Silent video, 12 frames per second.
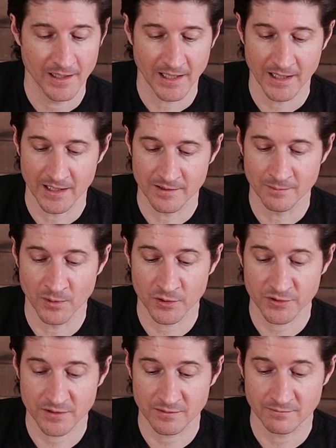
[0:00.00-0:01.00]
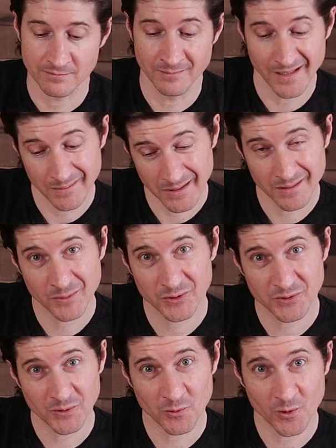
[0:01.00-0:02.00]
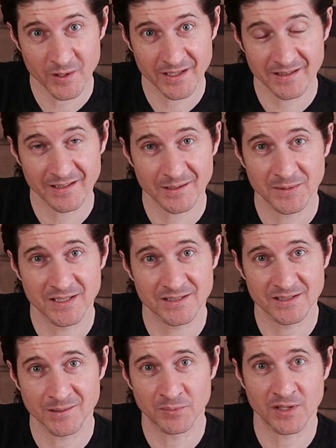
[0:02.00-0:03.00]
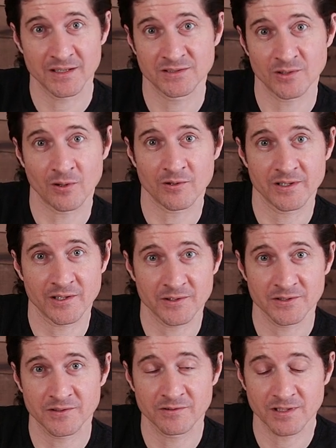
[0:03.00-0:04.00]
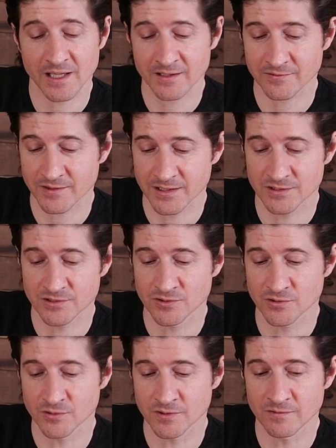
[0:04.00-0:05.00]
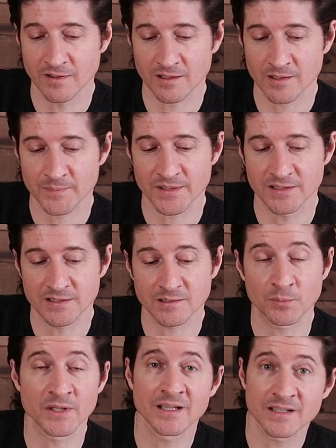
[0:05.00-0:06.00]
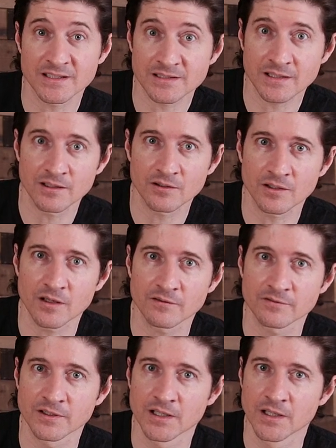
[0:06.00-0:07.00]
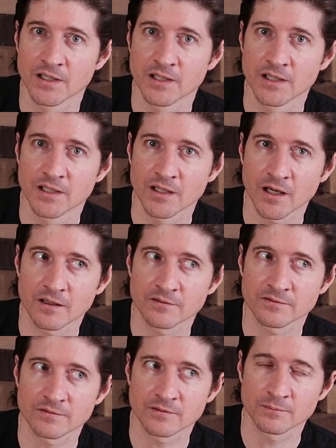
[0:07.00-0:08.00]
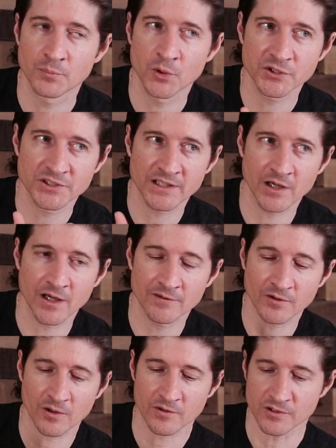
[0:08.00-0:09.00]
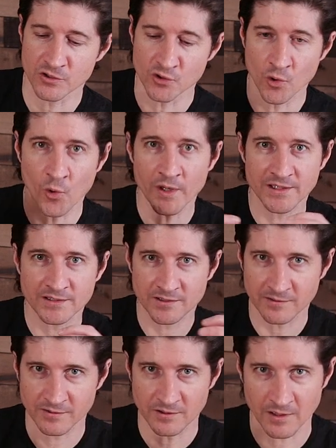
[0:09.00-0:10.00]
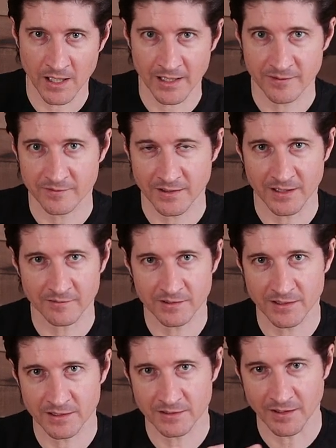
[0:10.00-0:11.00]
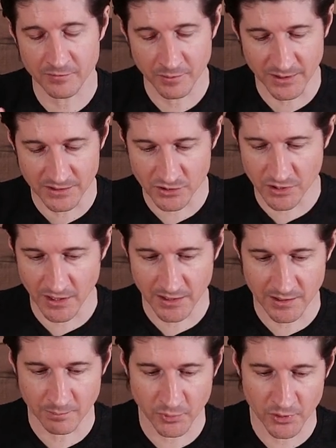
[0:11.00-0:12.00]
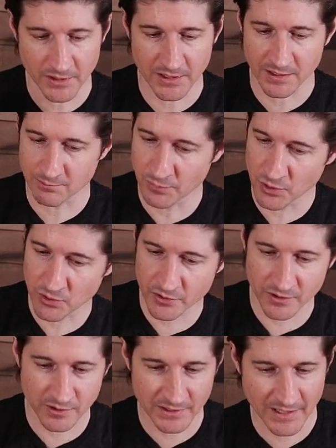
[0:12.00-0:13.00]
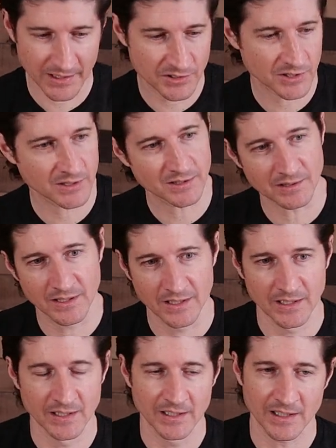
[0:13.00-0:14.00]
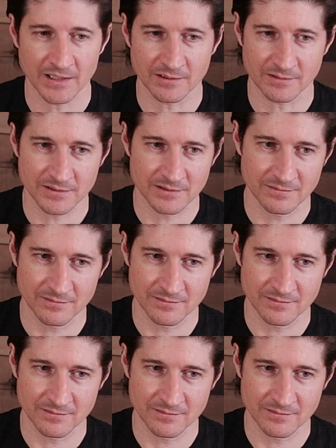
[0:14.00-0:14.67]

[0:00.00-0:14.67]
and the most, maybe the most rewarding thing because it applies to all the areas of your life is to develop the discipline and the skill of, of pushing off all the noise of your life that everything everybody's trying to put in and pull your attention and and